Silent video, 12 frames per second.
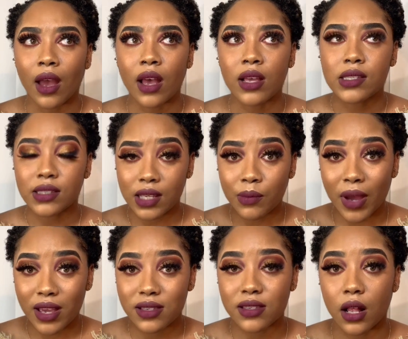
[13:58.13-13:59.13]
see
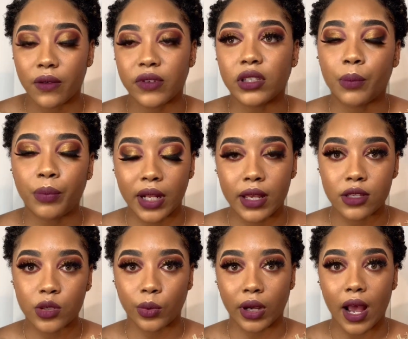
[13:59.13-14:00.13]
myself in a place
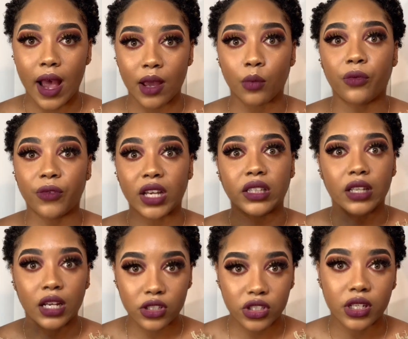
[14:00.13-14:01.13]
where I am
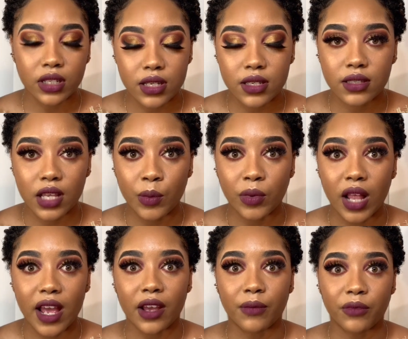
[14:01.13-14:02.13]
financially stable, I am